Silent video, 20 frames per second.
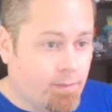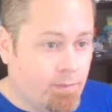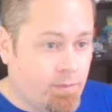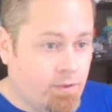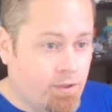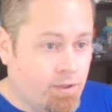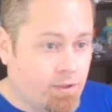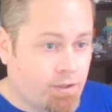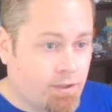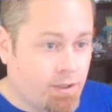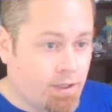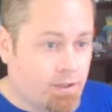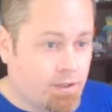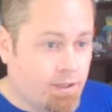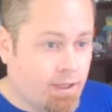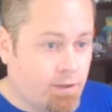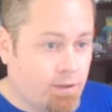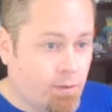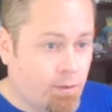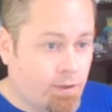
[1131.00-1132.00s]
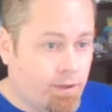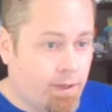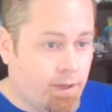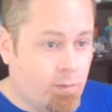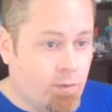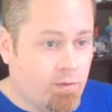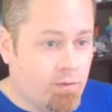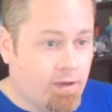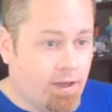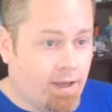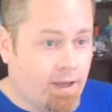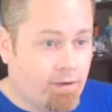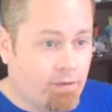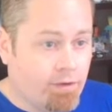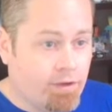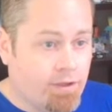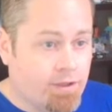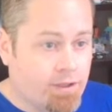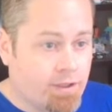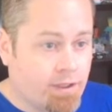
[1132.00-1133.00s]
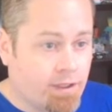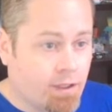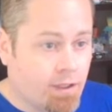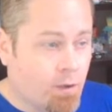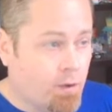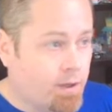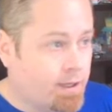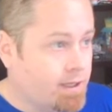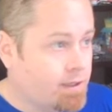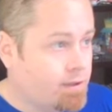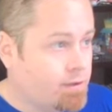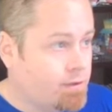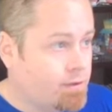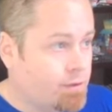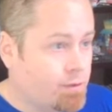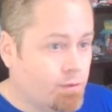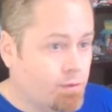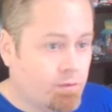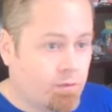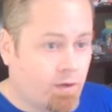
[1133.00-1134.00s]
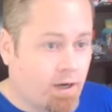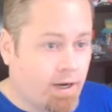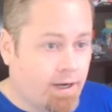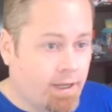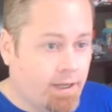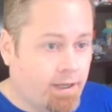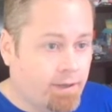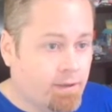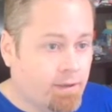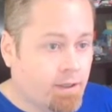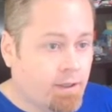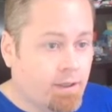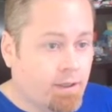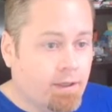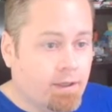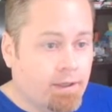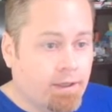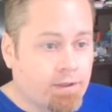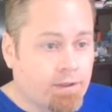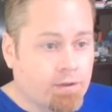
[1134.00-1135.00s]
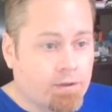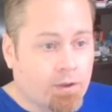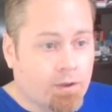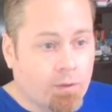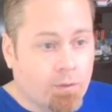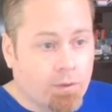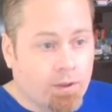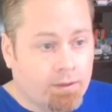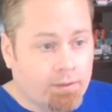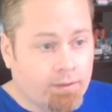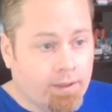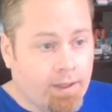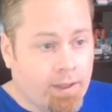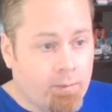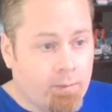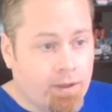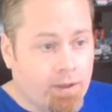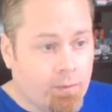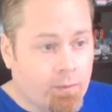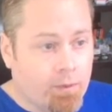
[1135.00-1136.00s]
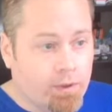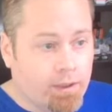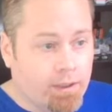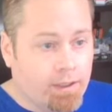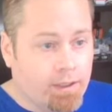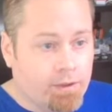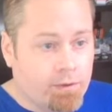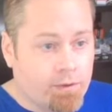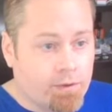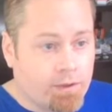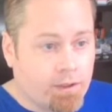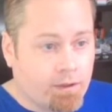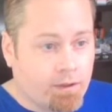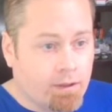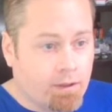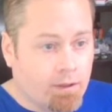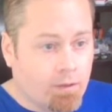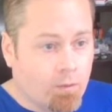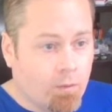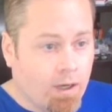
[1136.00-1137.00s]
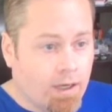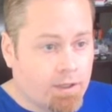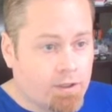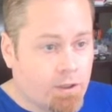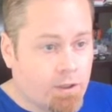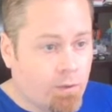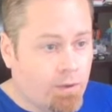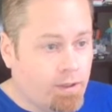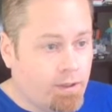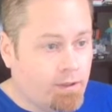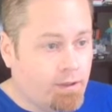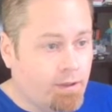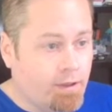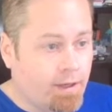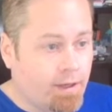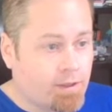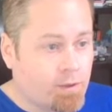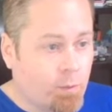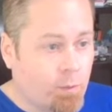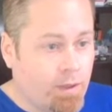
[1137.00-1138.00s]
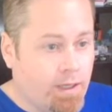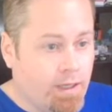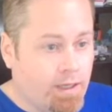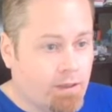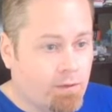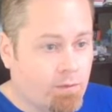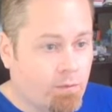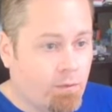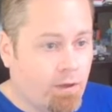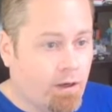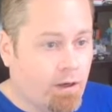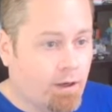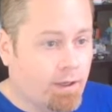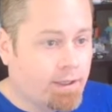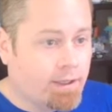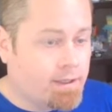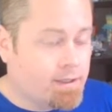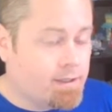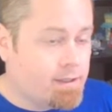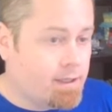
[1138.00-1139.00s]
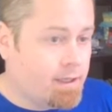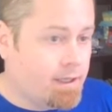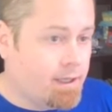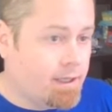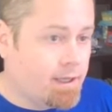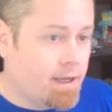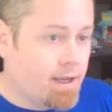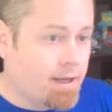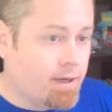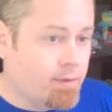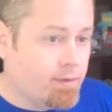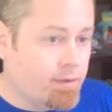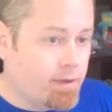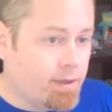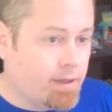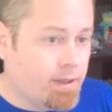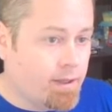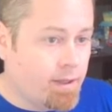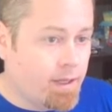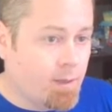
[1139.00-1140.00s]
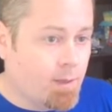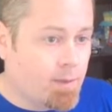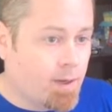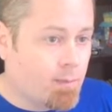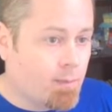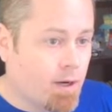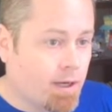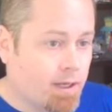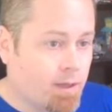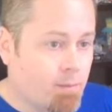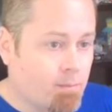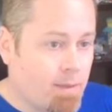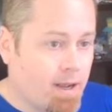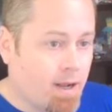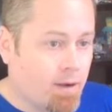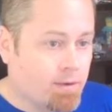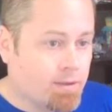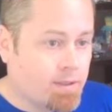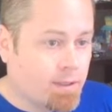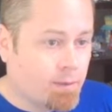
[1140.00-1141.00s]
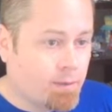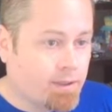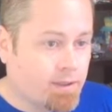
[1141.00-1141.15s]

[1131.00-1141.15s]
just touch that 200-day moving average going into Friday. And so that'll be a really interesting thing to watch going into next week. If we are going to see any kind of a bear market bounce, I would